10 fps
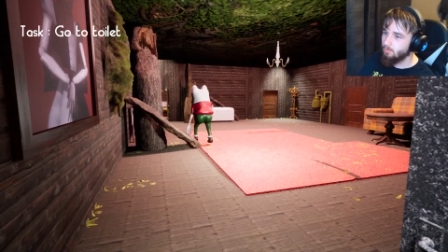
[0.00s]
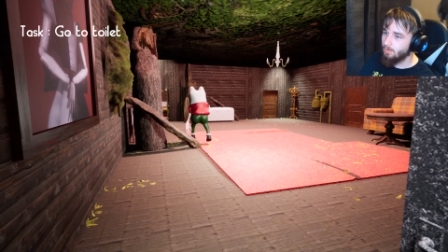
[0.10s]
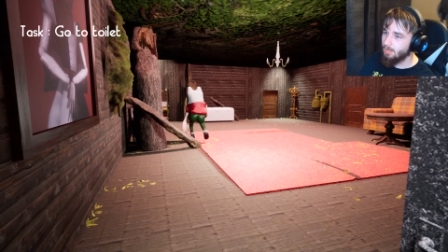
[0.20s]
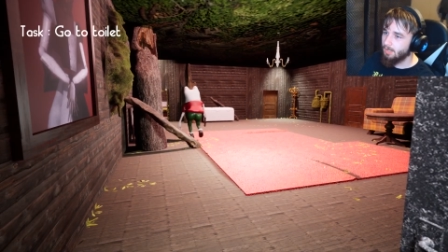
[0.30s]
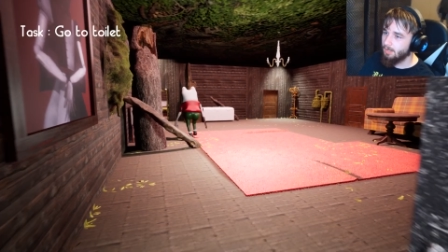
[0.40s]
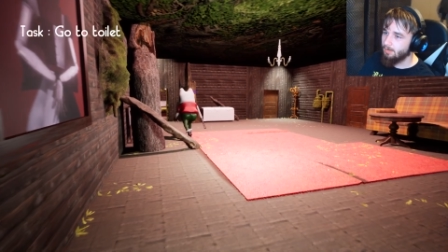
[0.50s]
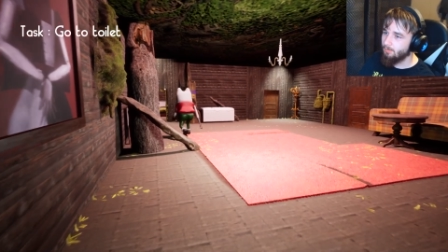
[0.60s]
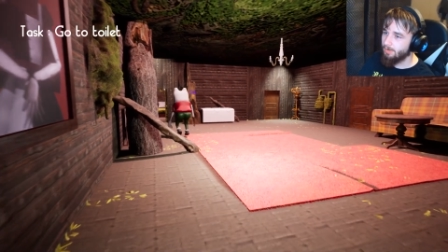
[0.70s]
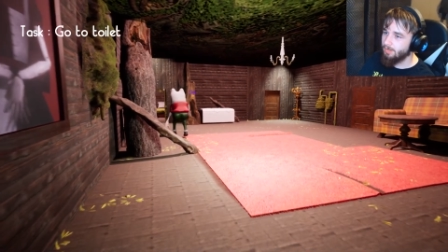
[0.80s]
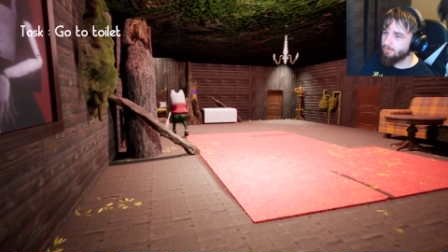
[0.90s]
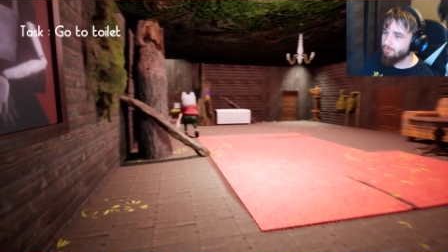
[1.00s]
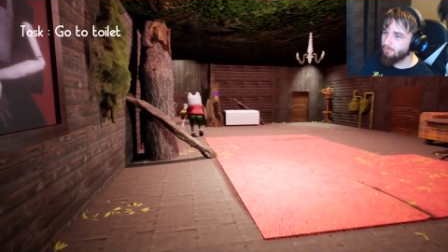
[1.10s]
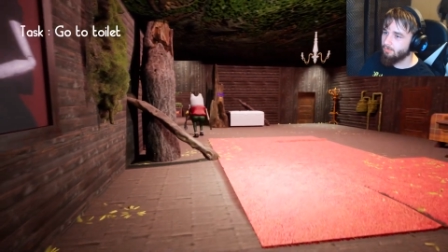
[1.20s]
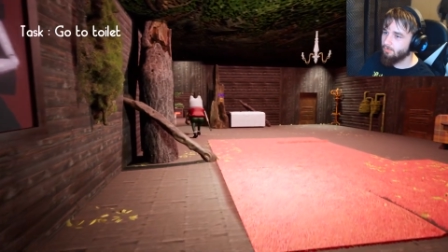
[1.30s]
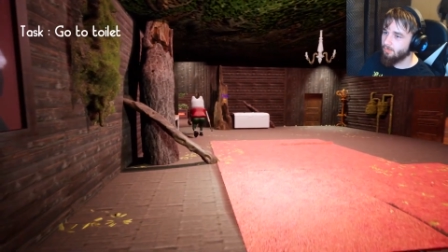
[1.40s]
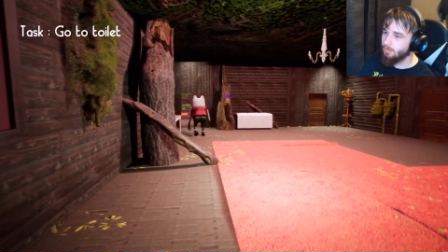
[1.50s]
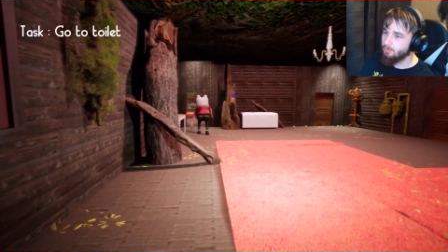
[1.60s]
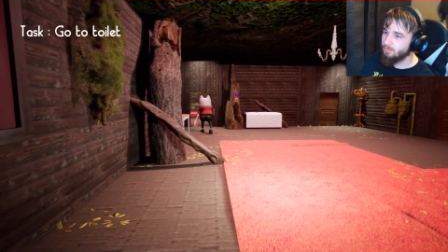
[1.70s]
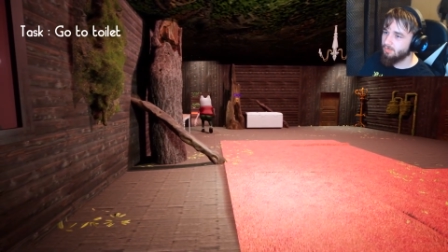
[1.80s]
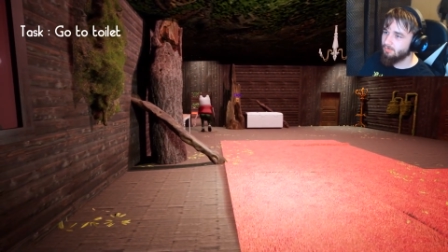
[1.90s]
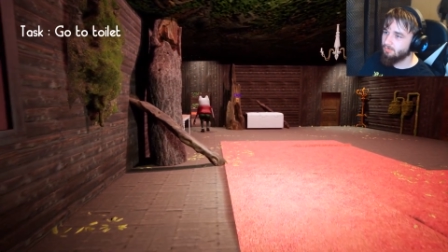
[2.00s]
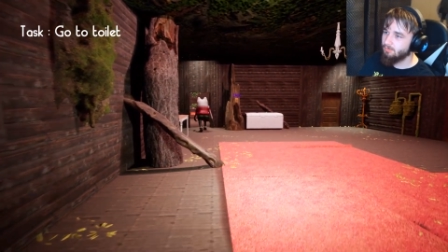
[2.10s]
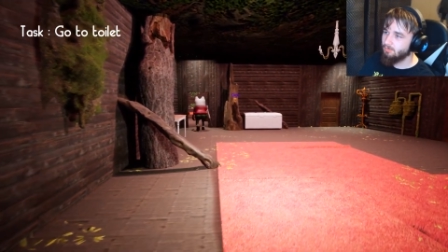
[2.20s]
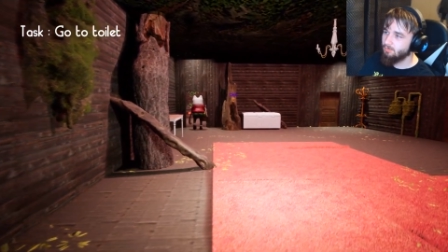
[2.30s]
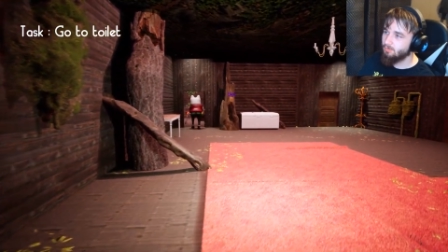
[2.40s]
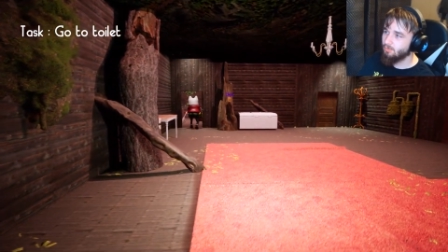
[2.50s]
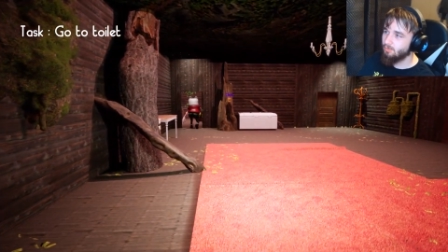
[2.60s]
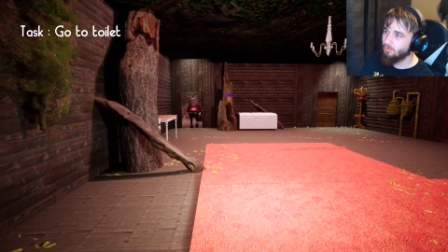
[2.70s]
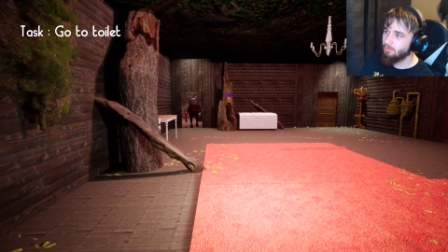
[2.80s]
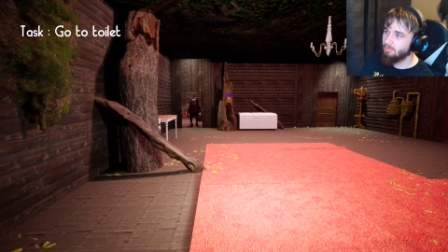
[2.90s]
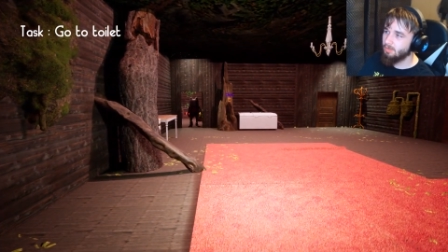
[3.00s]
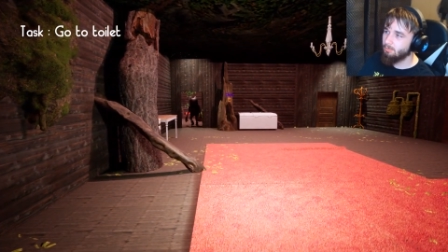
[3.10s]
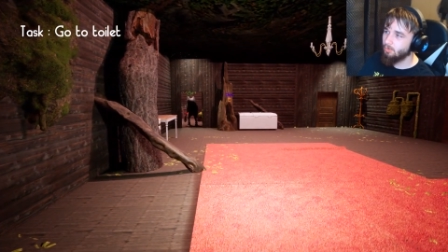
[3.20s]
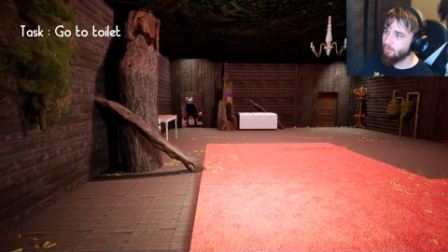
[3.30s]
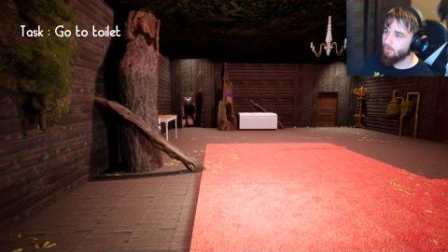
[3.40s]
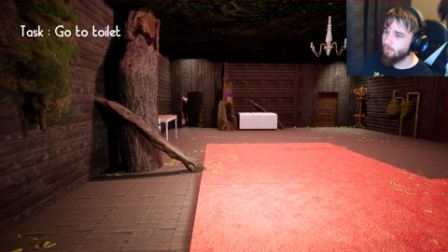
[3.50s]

Why? Why don't you want me to use toilet paper?